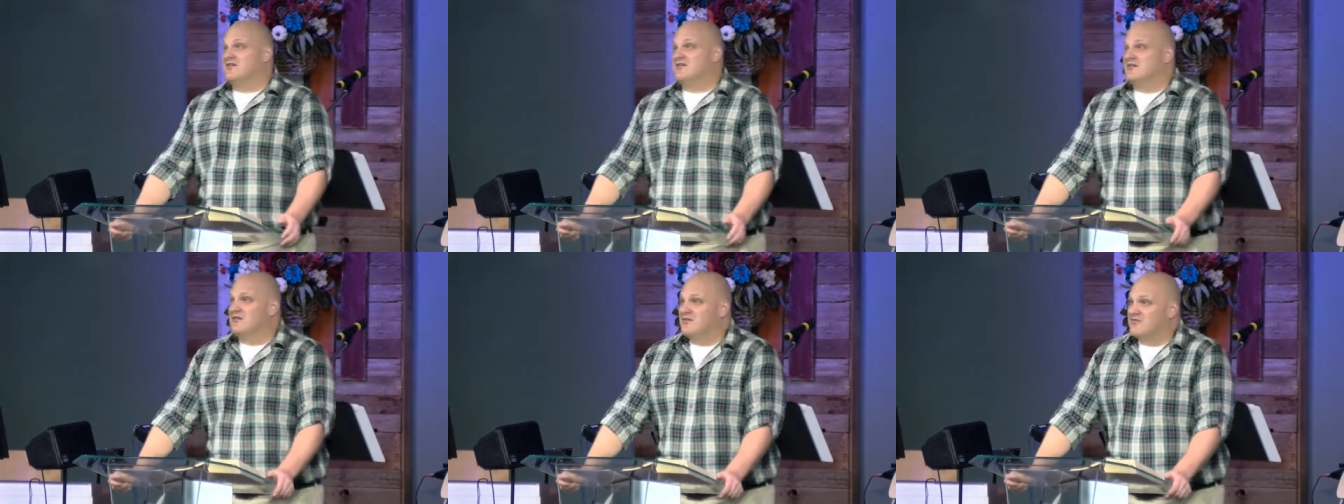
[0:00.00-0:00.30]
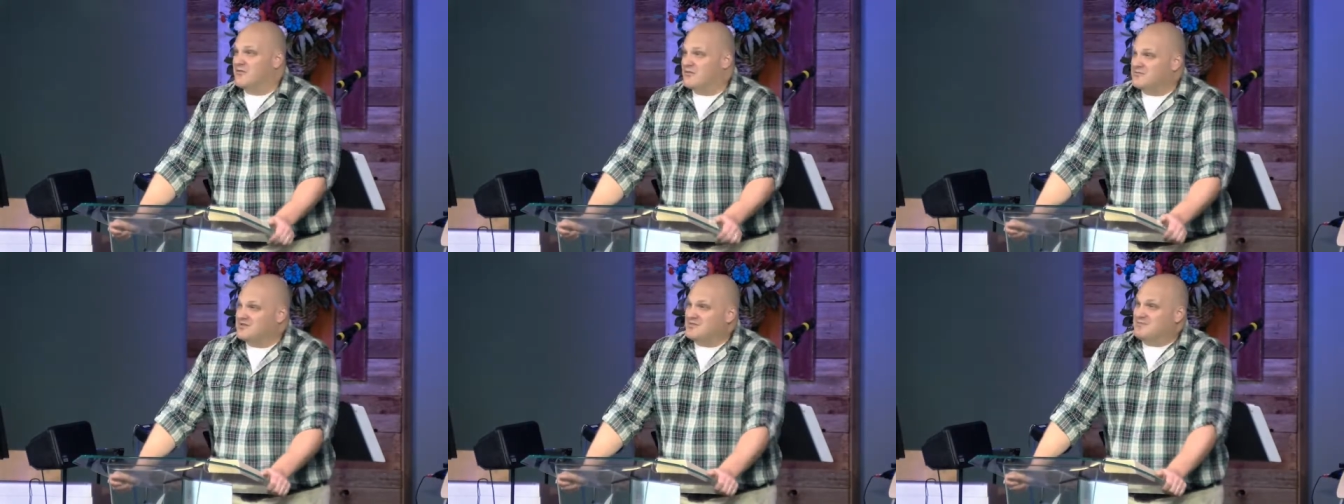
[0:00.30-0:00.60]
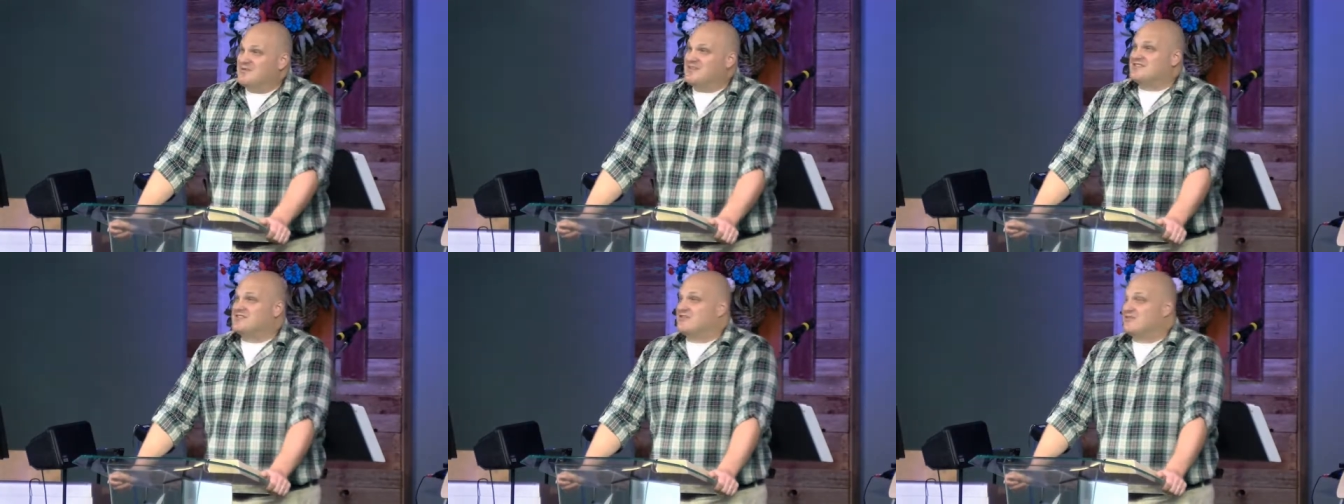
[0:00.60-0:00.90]
from some
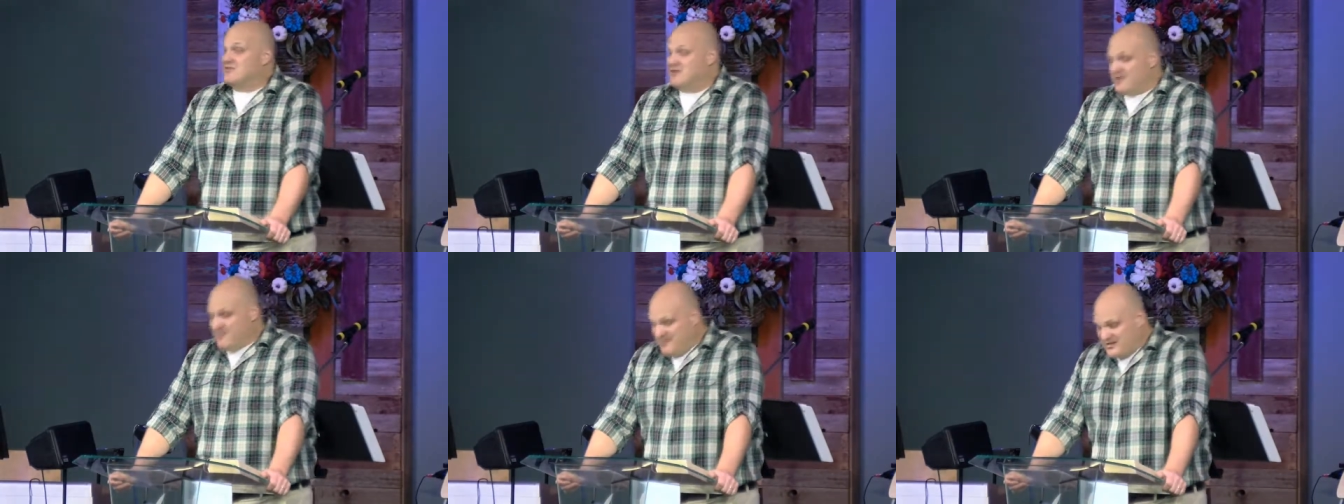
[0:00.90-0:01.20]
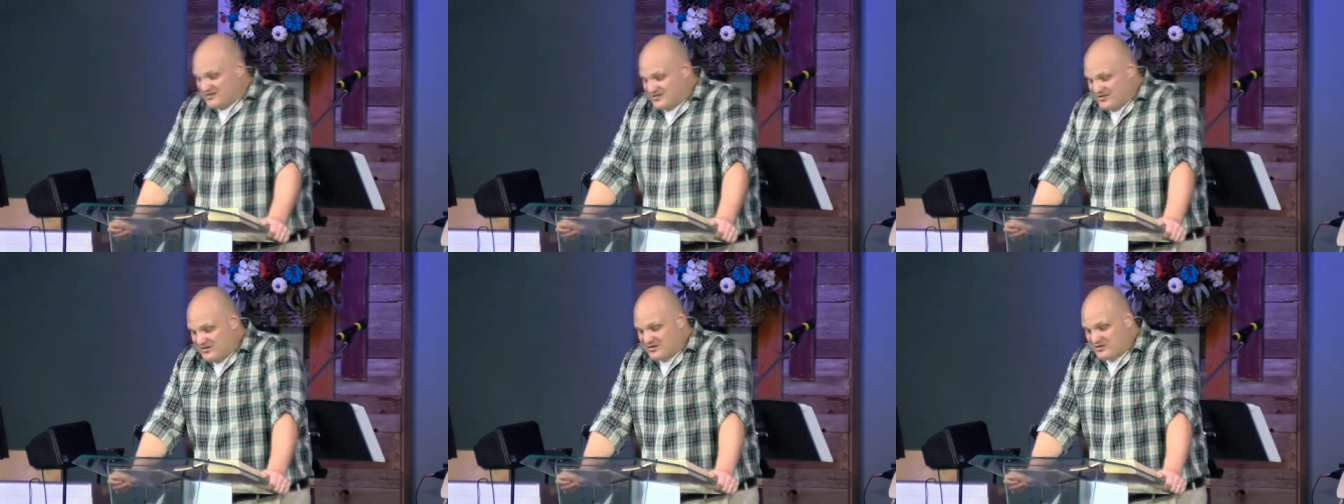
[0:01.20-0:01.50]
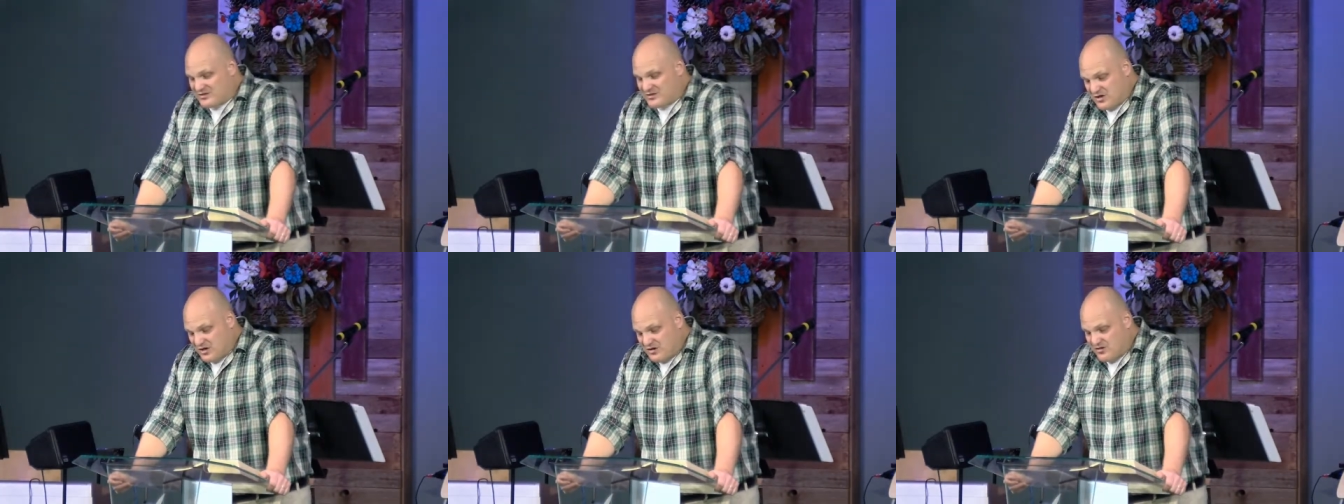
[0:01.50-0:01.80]
disagreements in the
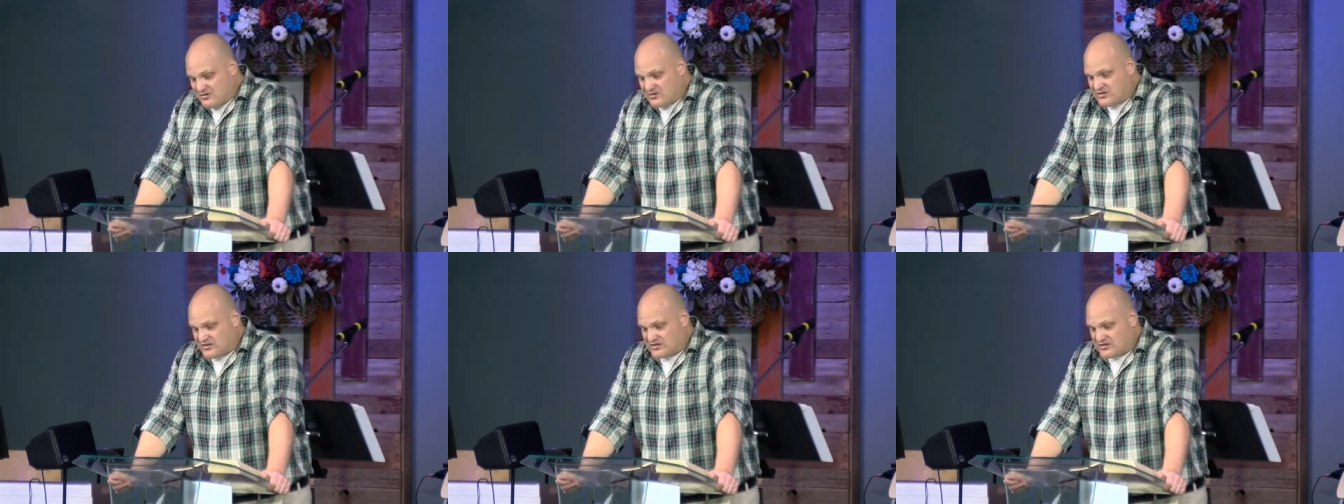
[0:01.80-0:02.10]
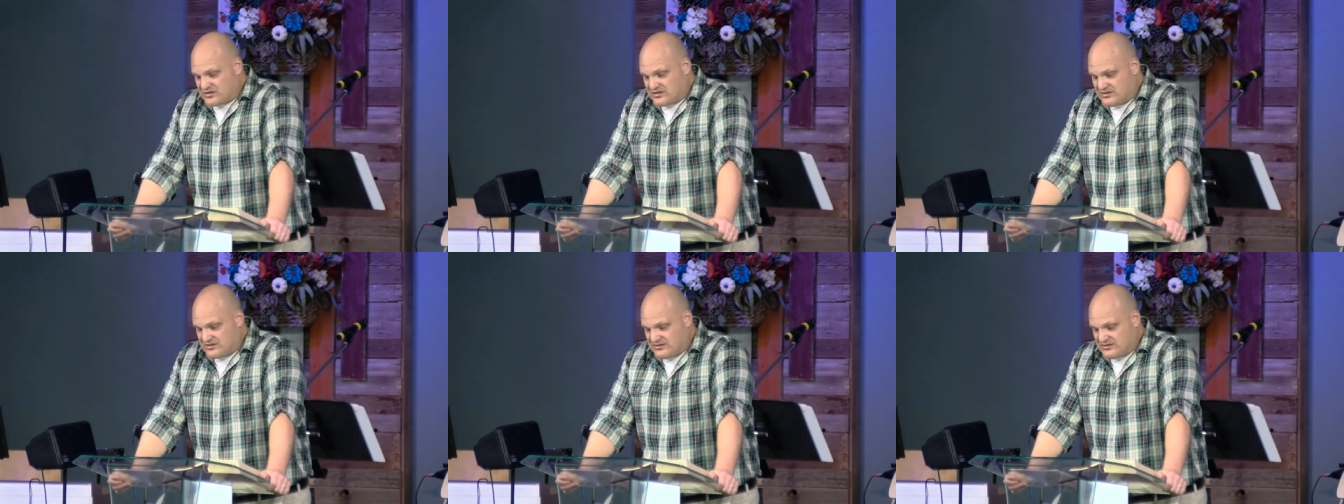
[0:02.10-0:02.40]
church